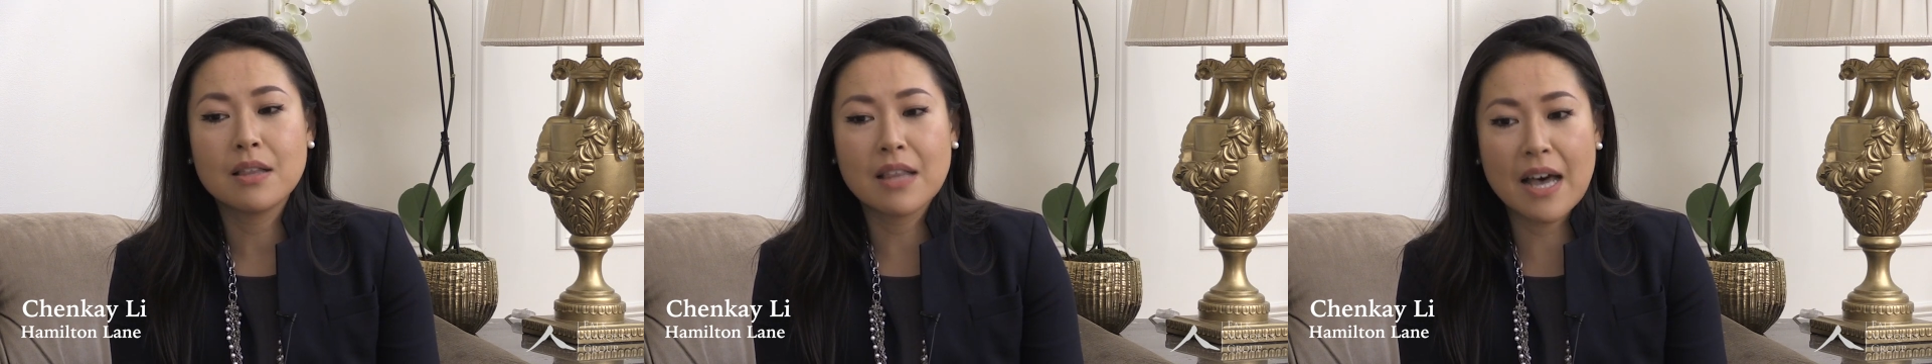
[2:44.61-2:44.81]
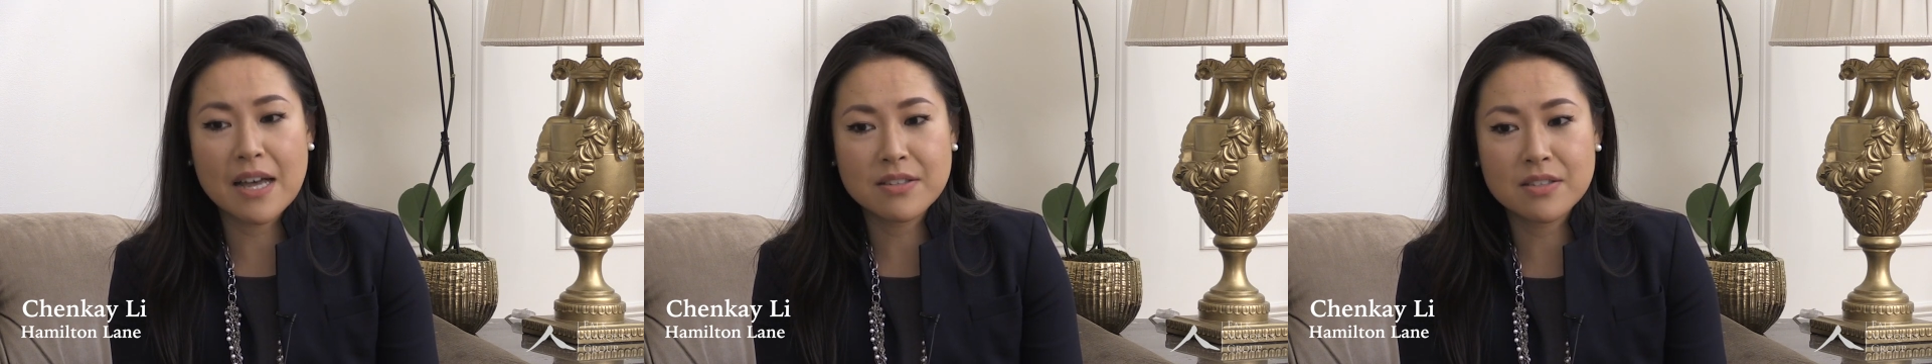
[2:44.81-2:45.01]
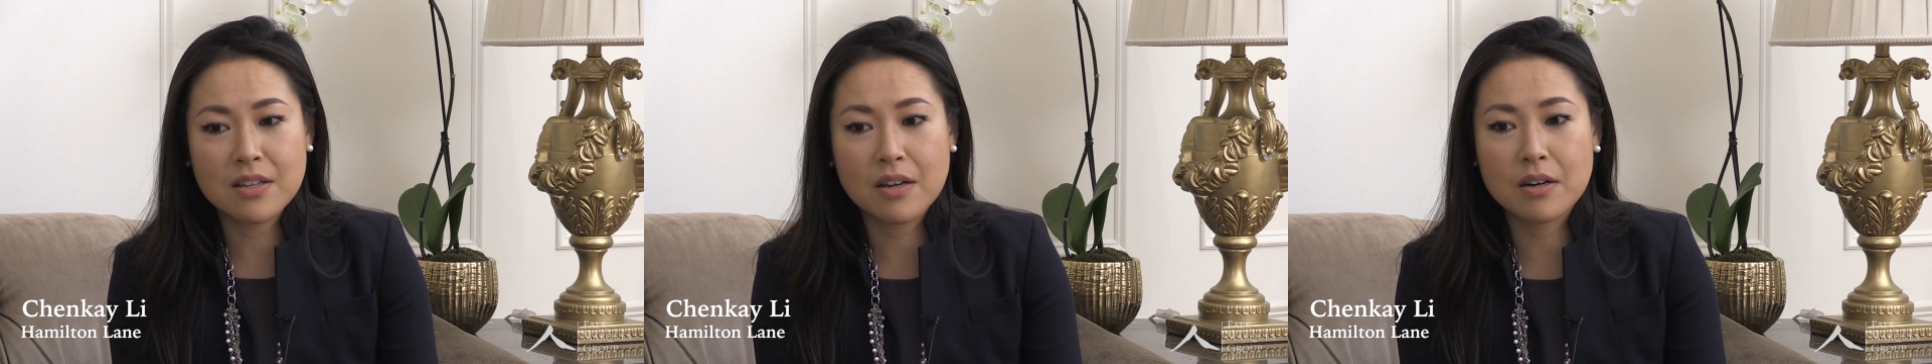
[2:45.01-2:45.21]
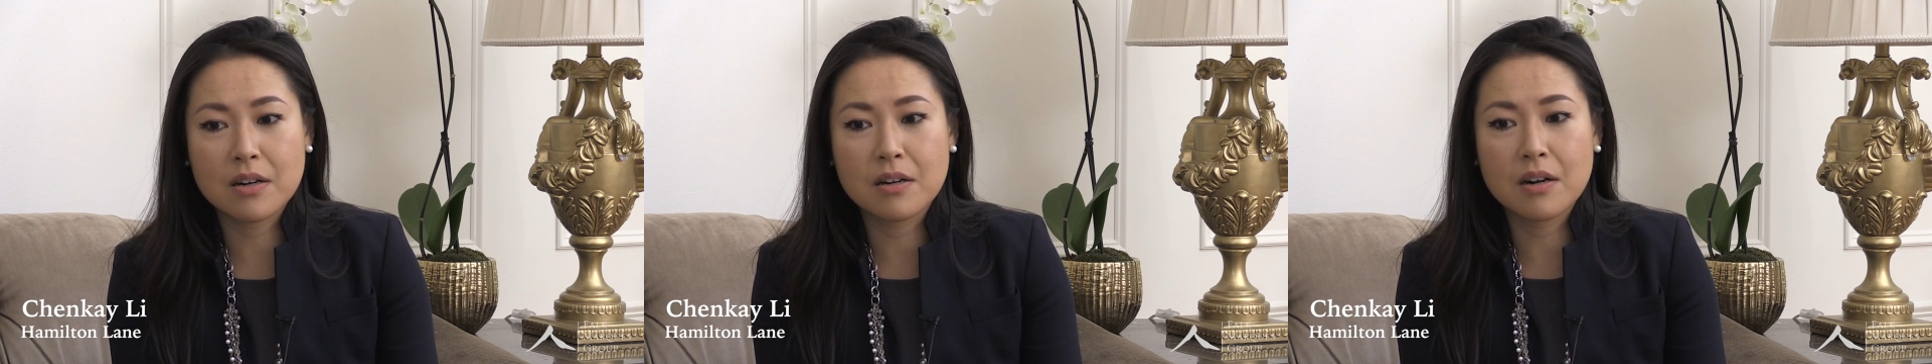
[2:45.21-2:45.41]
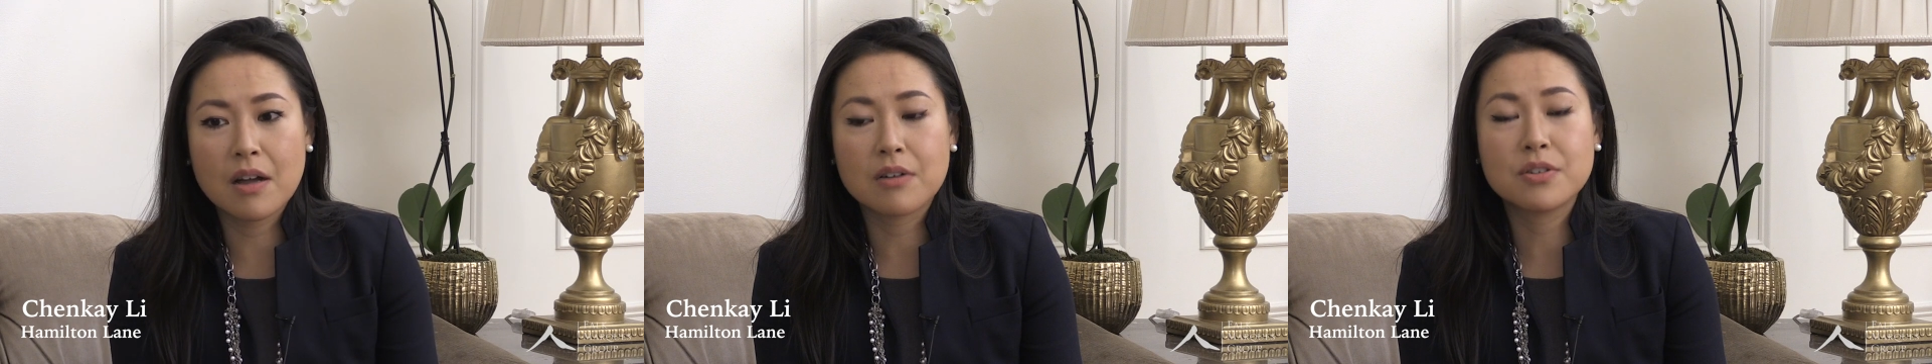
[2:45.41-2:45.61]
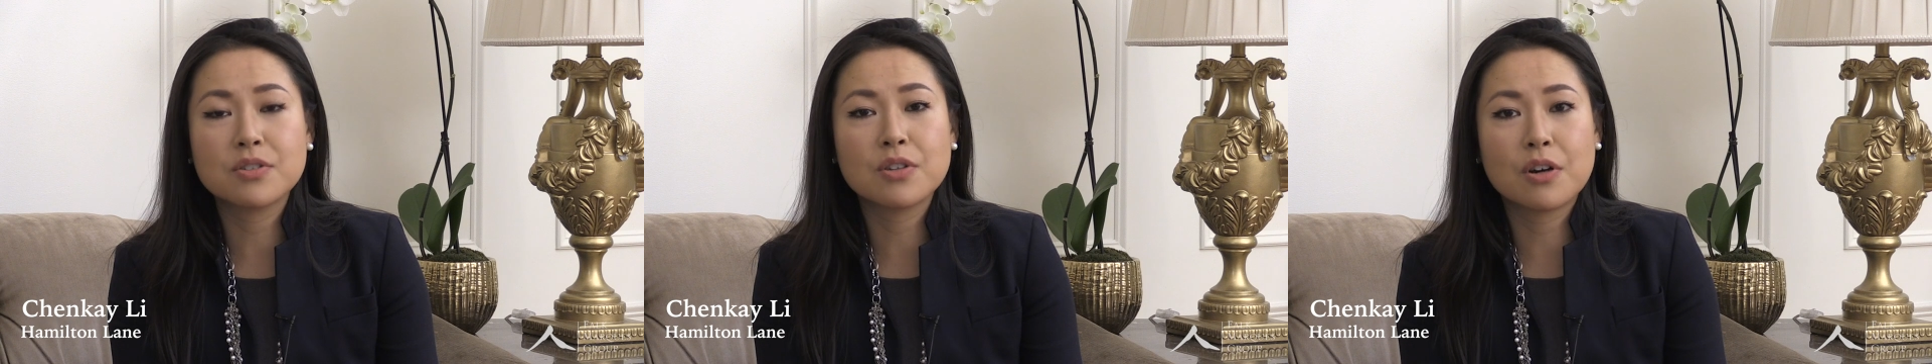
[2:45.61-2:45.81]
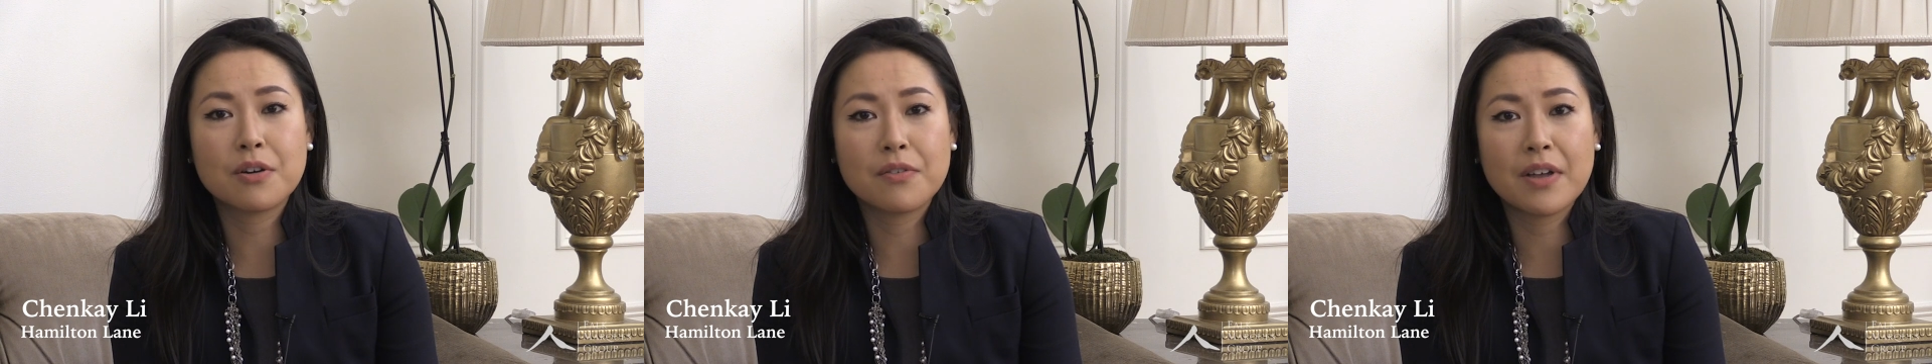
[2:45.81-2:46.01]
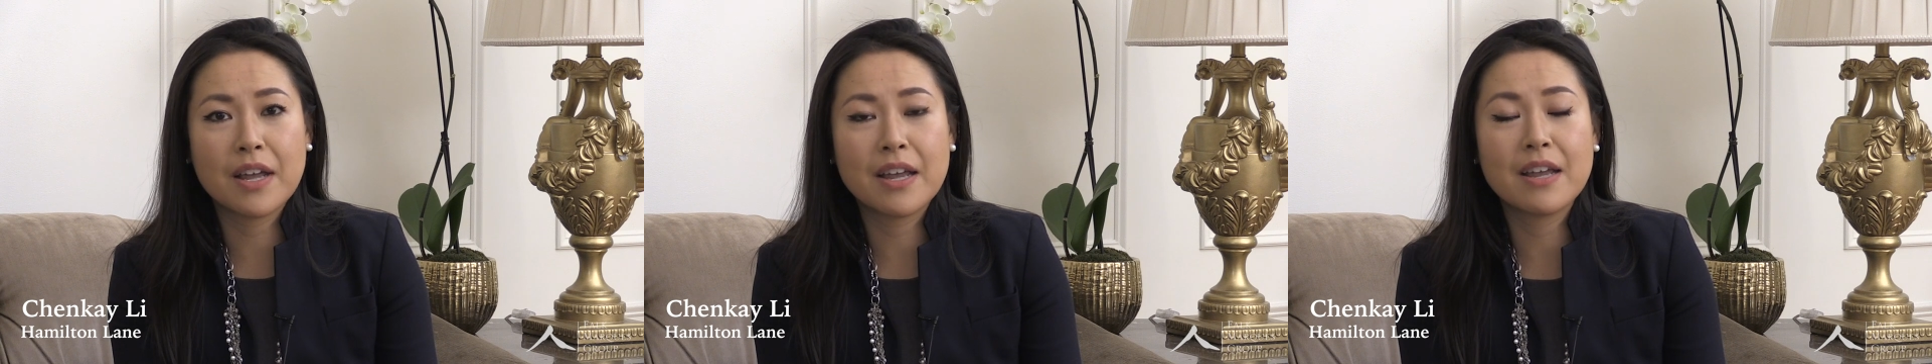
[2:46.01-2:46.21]
last year our
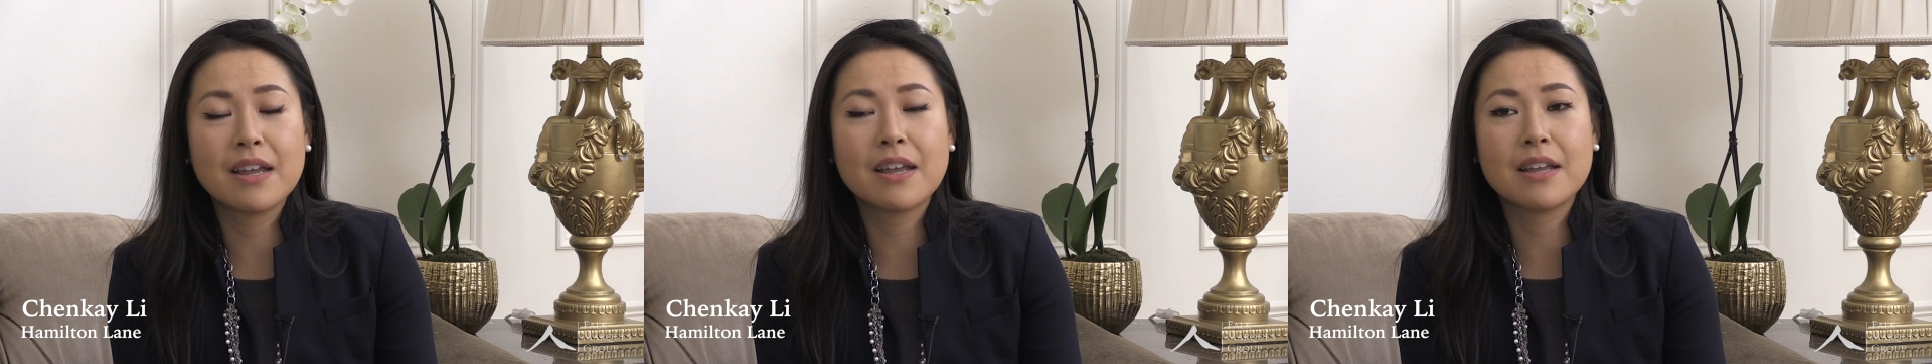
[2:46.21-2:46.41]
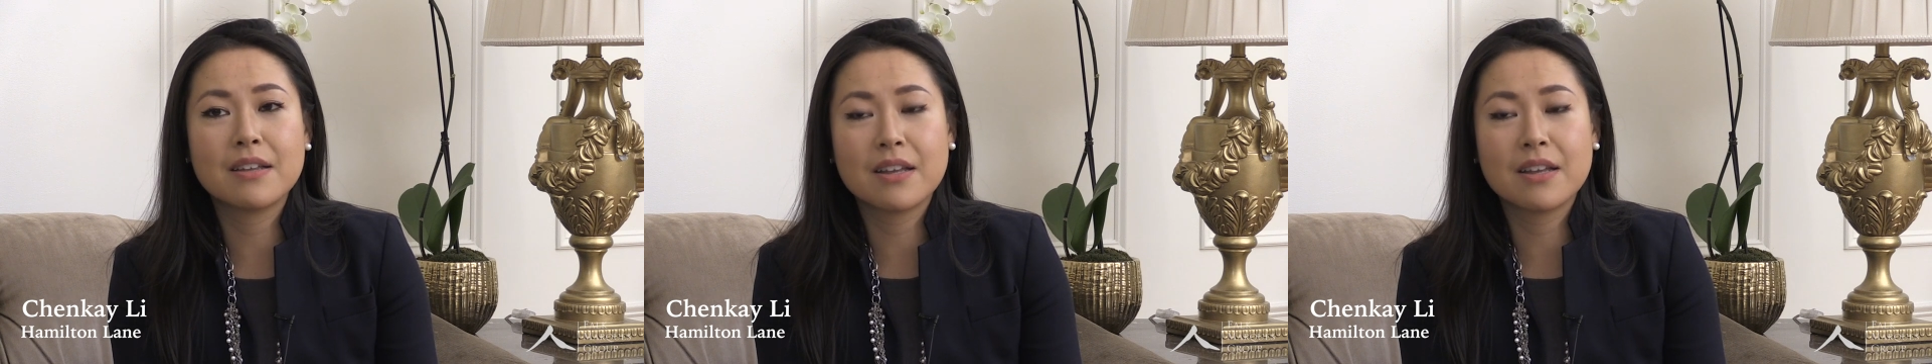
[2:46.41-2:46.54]
survey